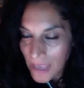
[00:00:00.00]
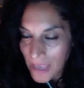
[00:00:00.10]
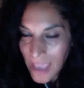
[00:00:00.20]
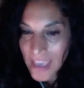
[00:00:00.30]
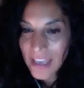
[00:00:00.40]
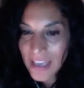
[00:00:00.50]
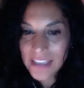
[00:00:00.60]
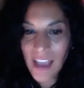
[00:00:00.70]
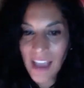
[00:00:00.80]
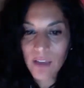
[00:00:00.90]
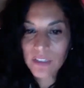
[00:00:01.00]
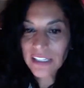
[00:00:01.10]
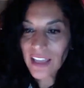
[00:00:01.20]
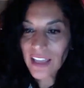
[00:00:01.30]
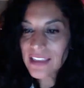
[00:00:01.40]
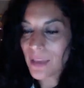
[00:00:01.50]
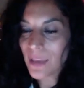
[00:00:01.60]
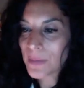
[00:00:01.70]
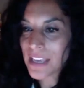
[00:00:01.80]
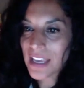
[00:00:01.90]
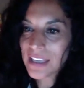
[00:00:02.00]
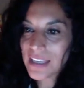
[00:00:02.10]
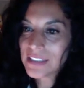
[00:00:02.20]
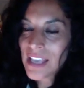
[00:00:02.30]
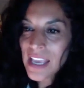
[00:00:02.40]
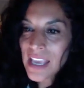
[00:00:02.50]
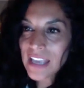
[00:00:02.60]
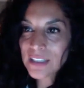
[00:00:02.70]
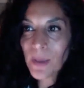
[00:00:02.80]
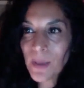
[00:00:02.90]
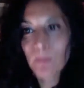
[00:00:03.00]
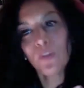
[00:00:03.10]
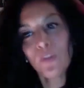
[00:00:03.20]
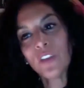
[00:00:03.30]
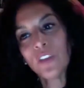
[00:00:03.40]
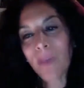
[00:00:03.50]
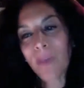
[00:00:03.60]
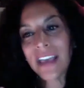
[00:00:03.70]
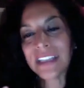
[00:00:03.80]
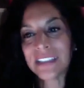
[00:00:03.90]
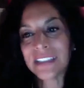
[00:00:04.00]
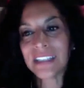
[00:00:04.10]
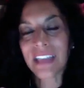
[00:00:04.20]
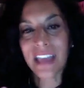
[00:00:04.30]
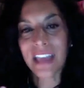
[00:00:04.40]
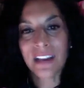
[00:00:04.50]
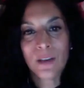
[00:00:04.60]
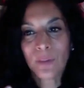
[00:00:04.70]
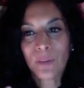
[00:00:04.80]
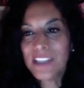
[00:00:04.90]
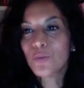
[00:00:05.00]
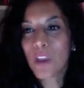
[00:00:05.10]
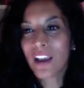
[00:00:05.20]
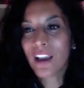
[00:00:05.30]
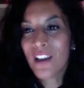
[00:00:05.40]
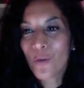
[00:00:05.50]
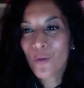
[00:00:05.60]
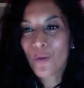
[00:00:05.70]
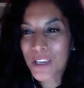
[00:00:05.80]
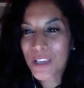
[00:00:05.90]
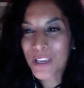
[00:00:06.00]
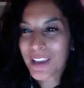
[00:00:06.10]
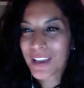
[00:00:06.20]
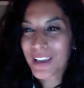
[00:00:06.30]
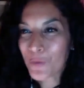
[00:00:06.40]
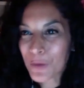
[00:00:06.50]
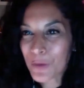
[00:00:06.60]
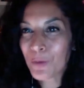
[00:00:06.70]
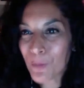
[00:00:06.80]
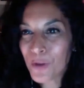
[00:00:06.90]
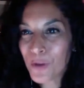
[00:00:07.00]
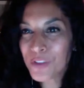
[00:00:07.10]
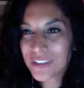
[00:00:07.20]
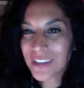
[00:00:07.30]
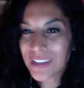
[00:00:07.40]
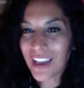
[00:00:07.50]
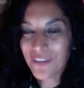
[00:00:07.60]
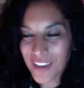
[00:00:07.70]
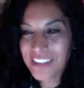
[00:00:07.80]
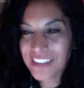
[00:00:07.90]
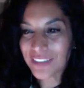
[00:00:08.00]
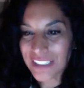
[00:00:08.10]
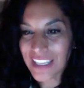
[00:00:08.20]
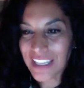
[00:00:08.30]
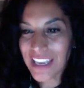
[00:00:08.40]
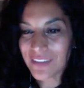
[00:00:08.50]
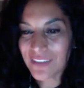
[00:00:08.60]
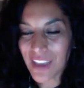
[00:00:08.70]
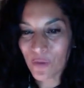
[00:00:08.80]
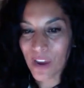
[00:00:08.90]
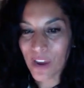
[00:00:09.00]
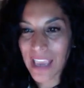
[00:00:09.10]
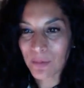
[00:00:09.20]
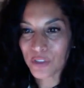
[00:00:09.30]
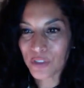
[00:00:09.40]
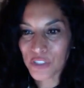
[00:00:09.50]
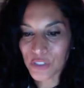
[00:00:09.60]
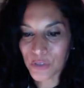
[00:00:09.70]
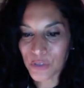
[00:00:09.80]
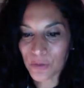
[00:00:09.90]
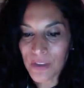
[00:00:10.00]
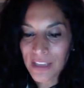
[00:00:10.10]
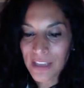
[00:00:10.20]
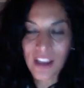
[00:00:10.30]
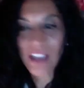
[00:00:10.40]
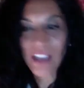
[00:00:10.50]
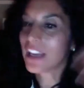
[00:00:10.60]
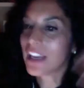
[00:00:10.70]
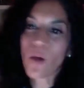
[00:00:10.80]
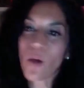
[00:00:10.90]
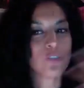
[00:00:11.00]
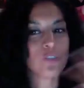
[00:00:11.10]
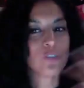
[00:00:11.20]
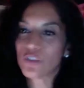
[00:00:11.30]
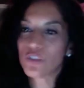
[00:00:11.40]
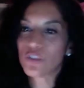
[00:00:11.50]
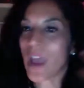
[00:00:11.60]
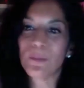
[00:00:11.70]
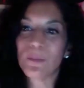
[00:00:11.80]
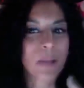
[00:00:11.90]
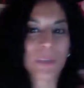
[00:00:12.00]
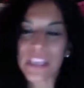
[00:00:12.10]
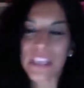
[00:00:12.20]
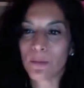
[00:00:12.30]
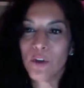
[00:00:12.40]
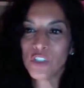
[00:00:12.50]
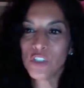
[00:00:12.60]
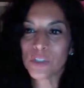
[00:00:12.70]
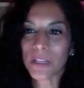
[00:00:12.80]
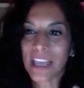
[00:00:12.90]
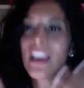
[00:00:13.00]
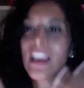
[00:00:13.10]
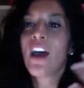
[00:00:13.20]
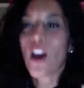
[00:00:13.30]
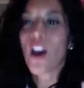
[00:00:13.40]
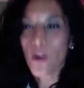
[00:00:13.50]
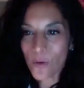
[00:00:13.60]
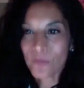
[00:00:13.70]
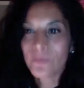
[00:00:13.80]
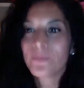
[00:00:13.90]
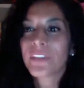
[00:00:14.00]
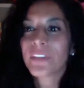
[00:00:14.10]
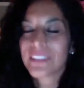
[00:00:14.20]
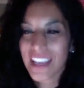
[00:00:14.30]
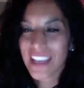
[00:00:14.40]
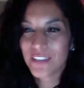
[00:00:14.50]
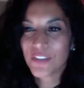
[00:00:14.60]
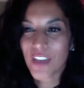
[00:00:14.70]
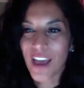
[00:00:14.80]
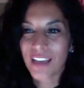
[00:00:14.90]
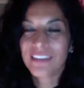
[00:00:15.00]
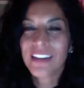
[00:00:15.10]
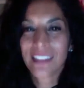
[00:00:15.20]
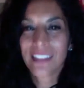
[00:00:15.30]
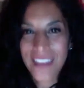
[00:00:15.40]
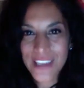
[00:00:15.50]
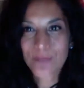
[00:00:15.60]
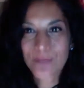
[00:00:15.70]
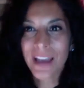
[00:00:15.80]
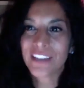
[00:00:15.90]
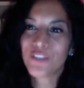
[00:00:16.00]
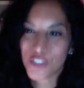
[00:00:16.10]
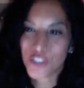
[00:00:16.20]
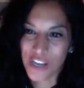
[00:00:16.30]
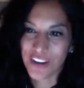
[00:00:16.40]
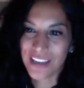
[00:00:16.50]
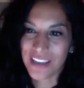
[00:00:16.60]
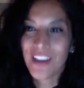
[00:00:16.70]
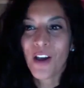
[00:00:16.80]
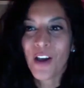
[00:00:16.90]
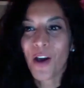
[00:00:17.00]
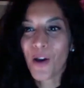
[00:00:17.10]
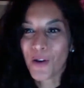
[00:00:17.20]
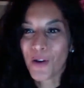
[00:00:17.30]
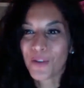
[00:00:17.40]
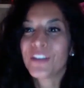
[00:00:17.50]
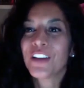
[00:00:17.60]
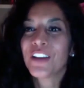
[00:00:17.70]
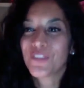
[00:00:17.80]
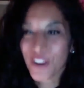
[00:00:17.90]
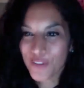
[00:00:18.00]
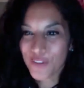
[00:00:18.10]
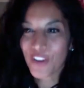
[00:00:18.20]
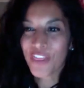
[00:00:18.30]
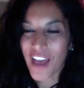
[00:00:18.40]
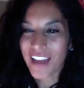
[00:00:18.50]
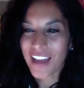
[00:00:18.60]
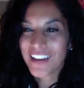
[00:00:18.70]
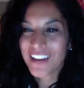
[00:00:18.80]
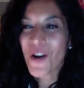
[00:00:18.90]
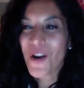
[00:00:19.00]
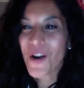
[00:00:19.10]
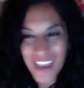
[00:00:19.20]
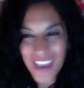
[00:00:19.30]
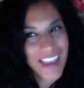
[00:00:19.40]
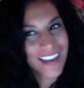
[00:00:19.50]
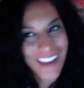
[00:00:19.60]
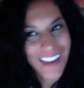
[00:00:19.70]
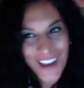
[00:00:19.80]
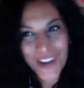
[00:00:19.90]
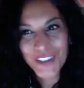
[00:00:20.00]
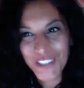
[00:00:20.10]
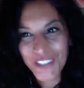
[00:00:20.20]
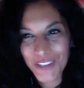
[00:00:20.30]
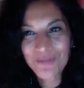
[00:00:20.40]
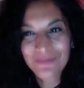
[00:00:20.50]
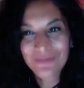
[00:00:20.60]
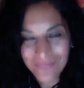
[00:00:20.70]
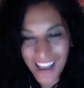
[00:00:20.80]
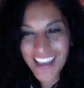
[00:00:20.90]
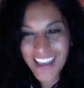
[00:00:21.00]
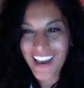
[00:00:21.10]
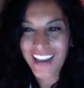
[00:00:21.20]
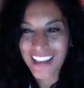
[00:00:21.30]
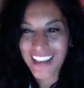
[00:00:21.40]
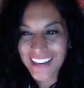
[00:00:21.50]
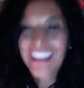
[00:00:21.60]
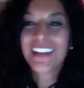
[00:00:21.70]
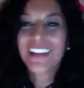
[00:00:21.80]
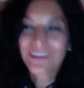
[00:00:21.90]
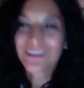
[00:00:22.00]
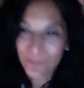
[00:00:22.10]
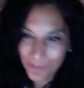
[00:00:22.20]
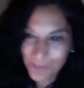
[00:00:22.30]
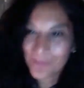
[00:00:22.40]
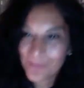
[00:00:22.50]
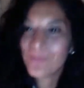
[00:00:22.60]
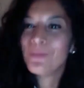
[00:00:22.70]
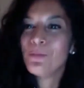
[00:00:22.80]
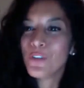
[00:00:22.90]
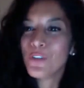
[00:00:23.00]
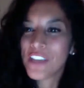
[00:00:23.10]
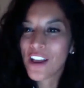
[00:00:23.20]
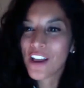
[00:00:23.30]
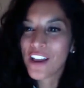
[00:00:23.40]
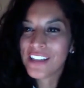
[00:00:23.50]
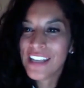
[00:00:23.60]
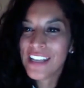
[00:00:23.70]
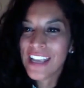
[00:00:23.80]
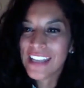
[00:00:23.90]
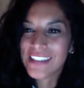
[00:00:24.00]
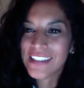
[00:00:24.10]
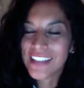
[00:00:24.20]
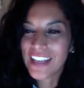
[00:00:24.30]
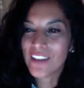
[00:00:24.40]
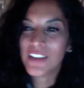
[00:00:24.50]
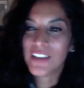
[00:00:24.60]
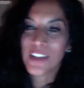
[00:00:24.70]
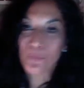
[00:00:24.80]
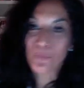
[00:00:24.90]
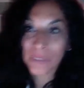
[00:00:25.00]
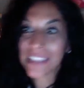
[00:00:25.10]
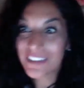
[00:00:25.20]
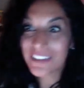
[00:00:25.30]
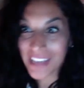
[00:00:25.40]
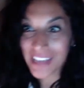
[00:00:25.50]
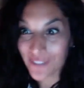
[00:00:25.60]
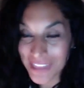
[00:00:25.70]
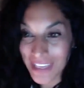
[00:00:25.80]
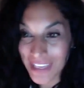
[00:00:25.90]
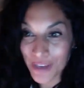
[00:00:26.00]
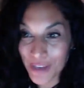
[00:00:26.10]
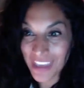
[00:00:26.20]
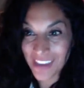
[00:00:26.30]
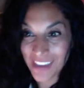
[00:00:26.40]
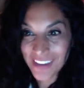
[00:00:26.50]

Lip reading: And I really like that, because it's about moving back into that place where we will most effectively live if we're able to not get always just wrapped up in the emotions, but like, oh, negative thought. Thank you, mind, for sharing. Oh, fearful thought. Okay, I heard you. I got it. Moving on. Instead of believing everything you think,